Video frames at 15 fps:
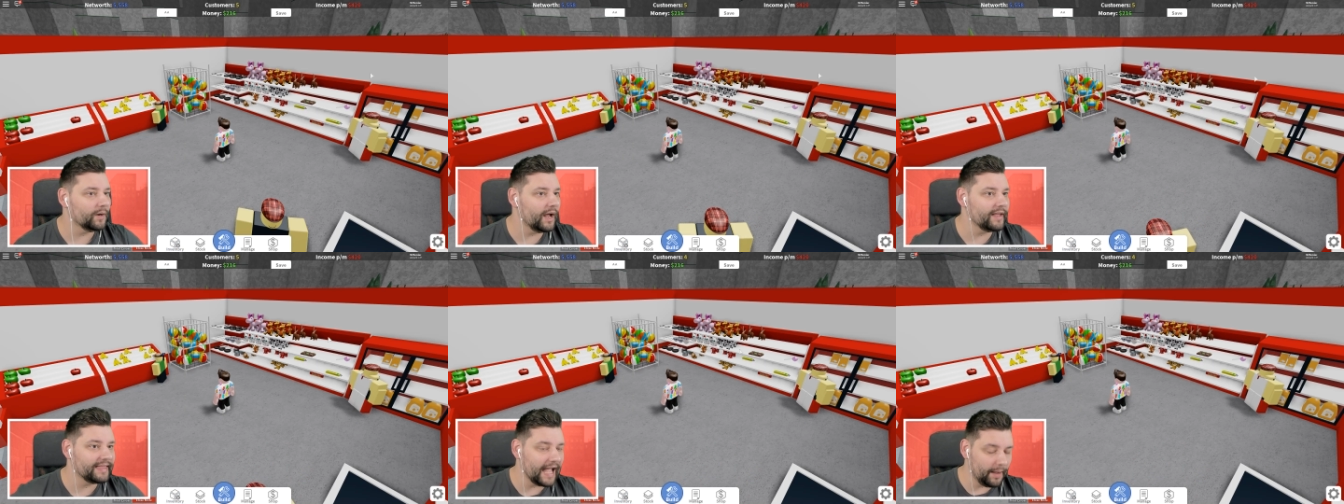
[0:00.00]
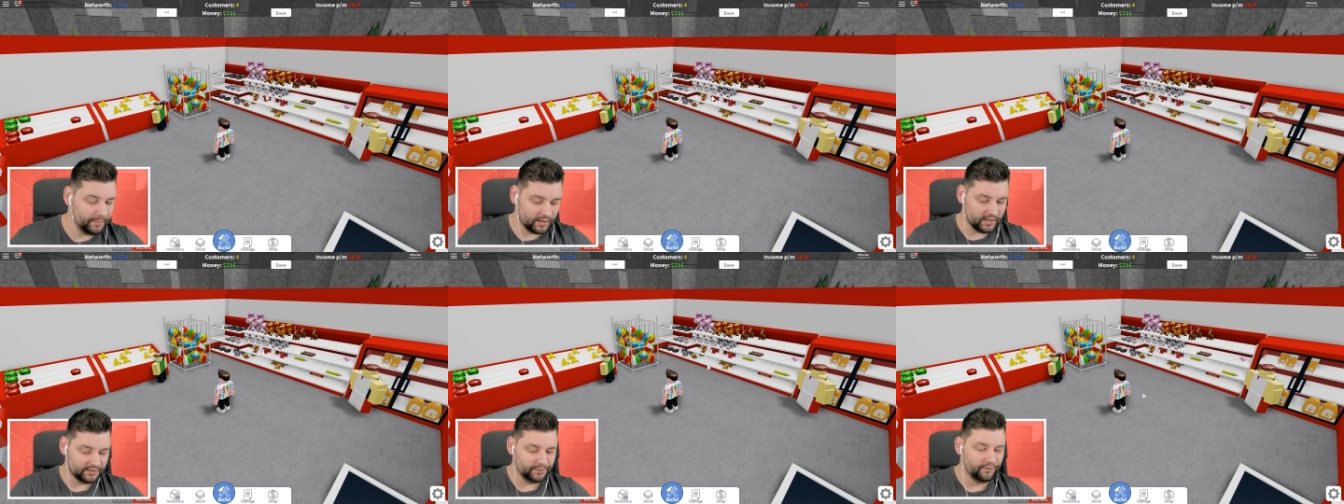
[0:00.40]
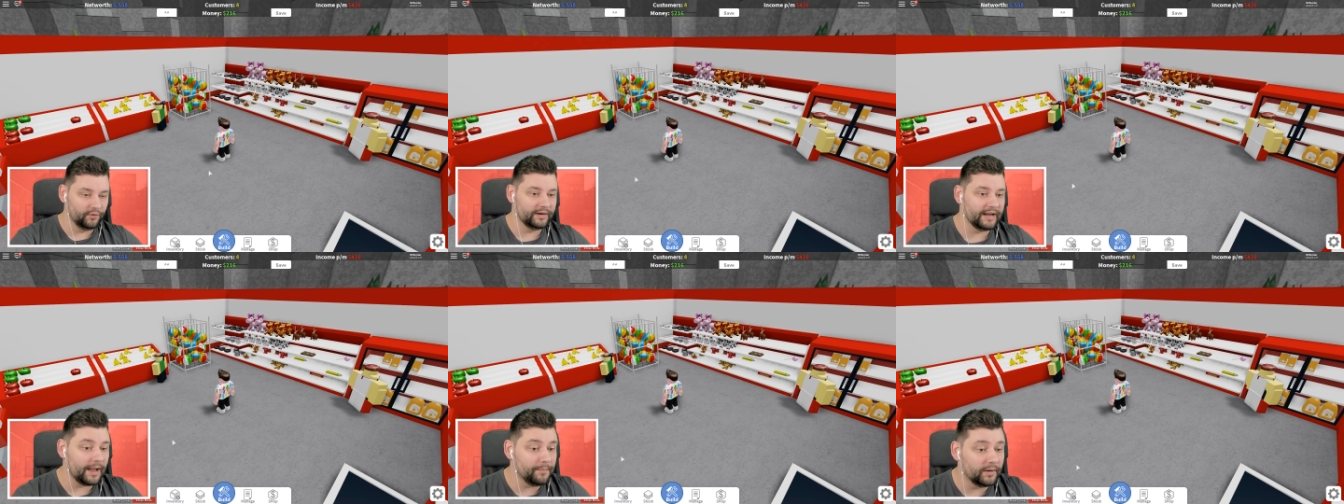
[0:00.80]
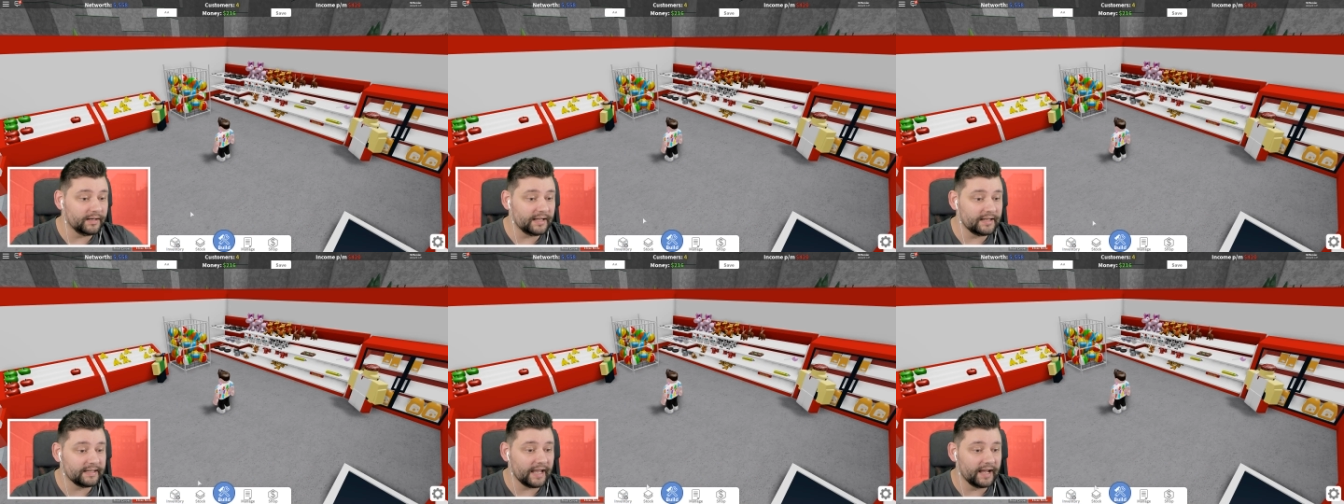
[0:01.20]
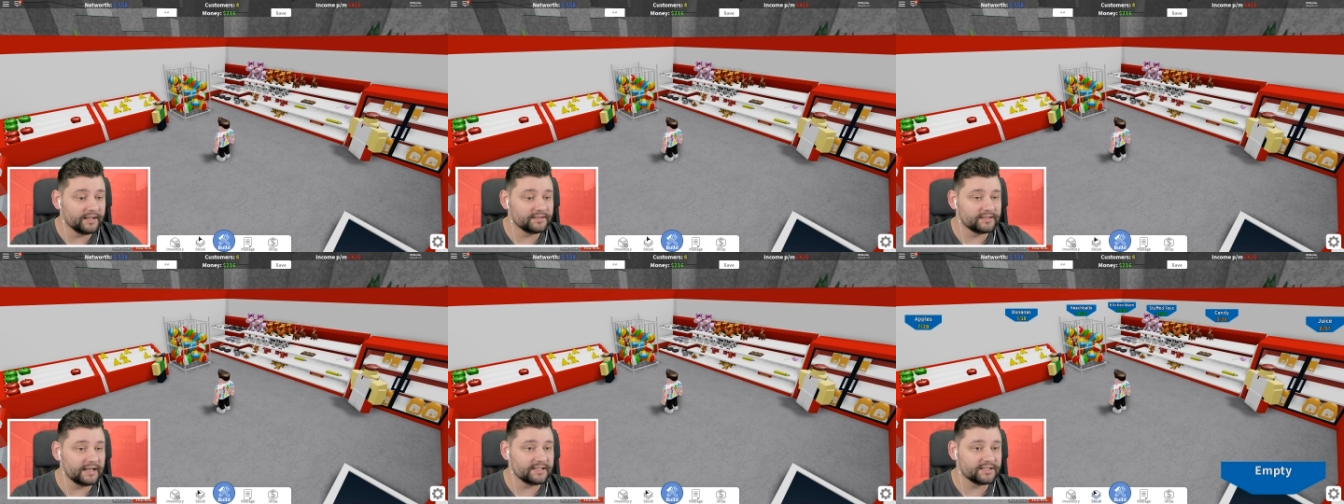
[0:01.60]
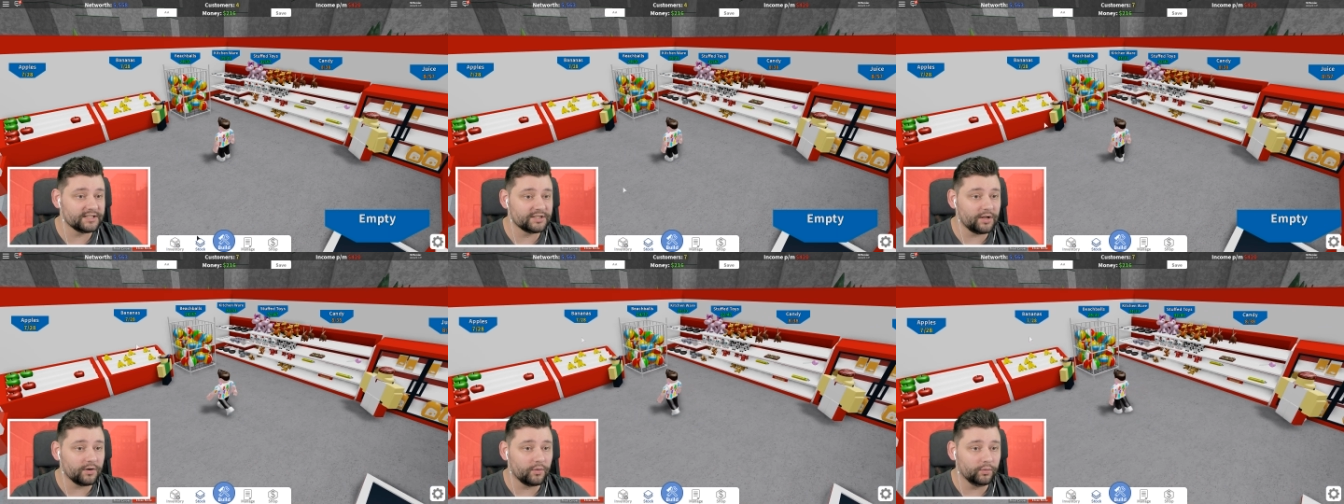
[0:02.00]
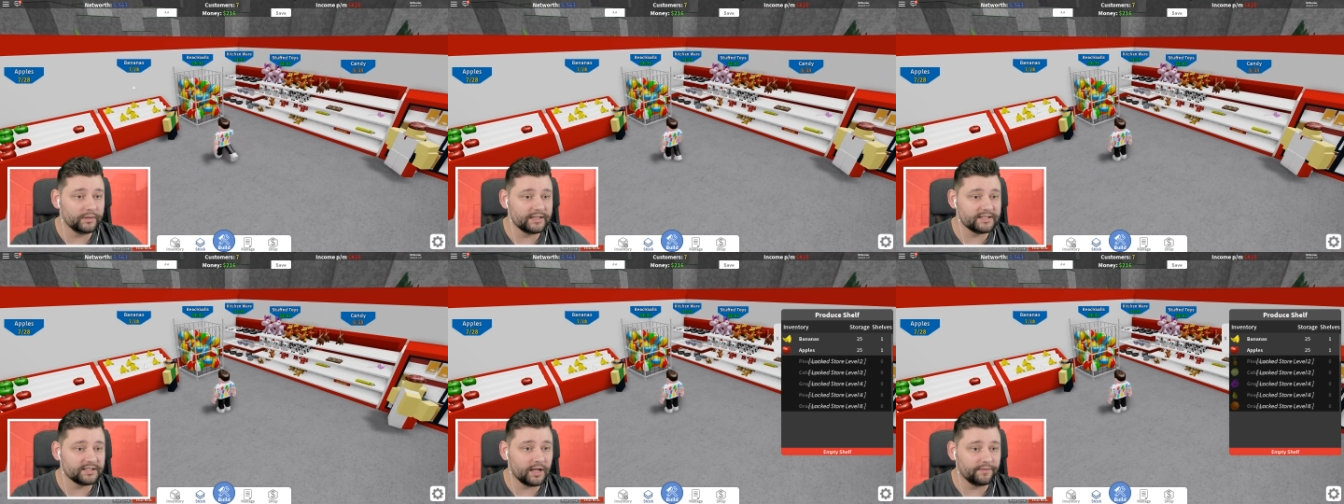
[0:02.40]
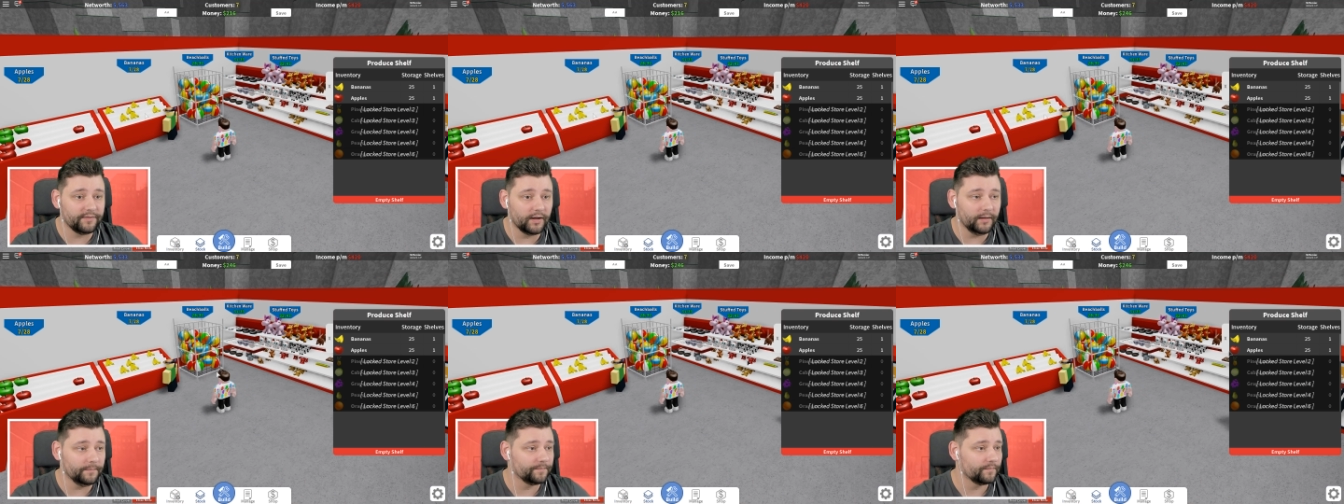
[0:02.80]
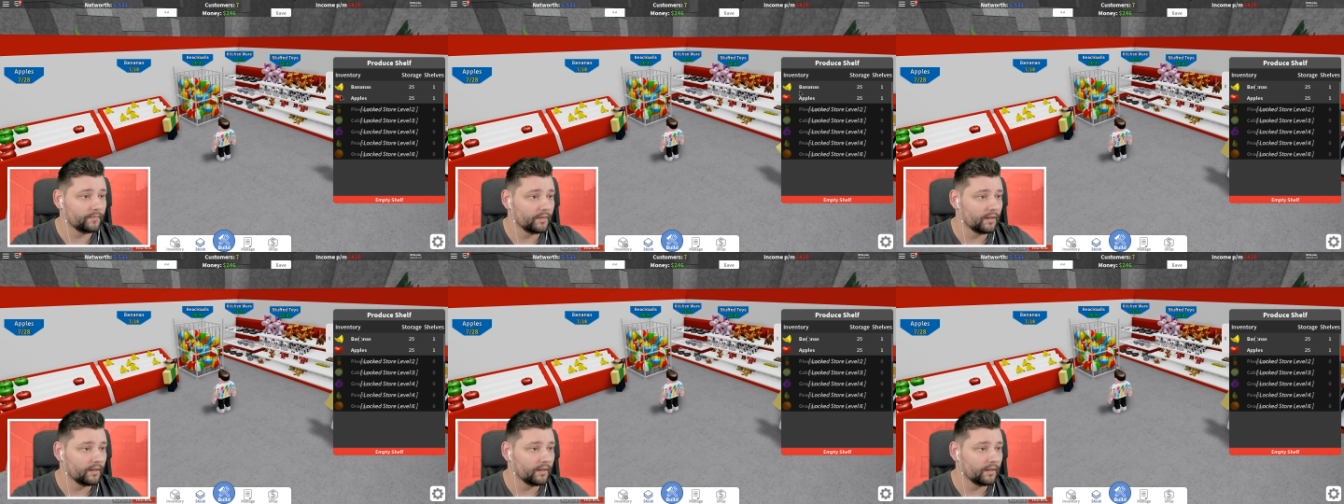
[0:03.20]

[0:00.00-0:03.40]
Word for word: it like that because we're running out of money again. So let's stock all this stuff up.